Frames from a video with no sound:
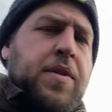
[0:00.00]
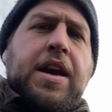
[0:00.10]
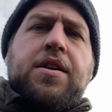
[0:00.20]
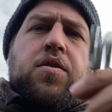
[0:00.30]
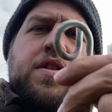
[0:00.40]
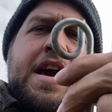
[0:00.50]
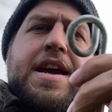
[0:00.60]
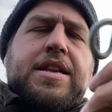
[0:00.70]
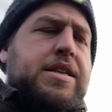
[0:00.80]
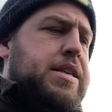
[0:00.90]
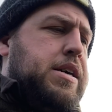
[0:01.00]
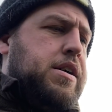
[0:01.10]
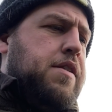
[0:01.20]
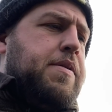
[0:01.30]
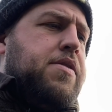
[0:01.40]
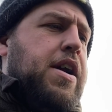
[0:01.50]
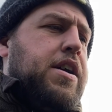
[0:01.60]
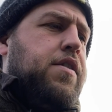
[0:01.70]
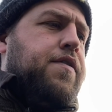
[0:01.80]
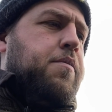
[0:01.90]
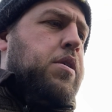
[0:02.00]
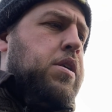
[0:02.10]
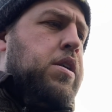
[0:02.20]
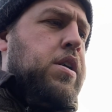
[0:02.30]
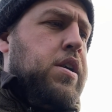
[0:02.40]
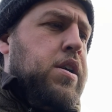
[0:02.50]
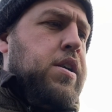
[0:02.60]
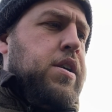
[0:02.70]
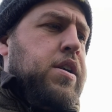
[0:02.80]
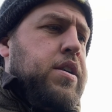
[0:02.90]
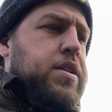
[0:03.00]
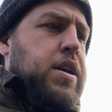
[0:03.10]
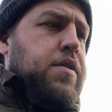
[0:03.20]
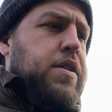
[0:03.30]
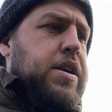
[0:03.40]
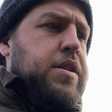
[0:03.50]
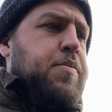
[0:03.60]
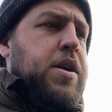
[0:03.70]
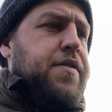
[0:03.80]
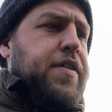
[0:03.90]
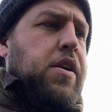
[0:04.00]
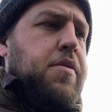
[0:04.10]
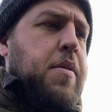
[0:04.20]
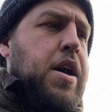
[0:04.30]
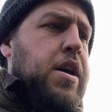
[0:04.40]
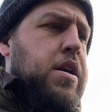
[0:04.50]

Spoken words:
and all the ends have been cracking off them. So it's a bit of a nightmare.